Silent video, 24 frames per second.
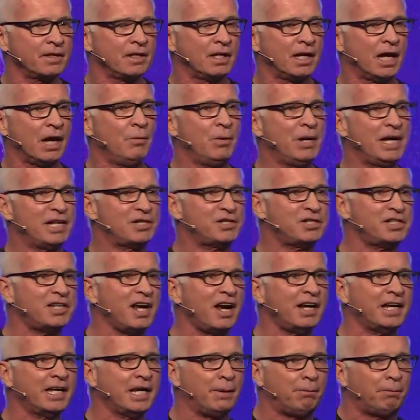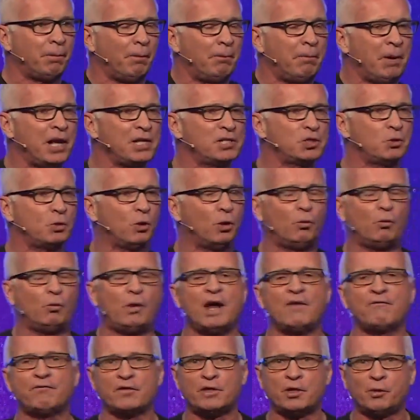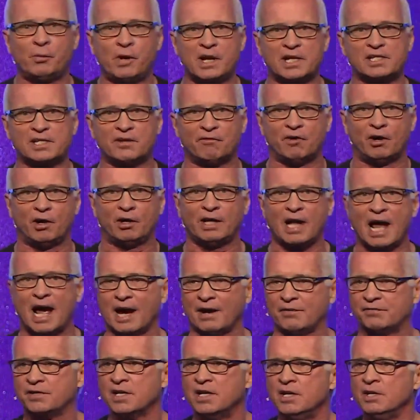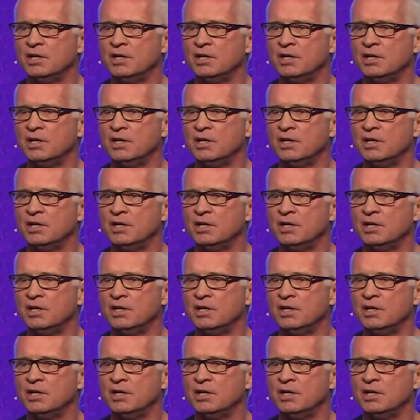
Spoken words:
And we get stuck in a perpetual rut for the rest of our lives.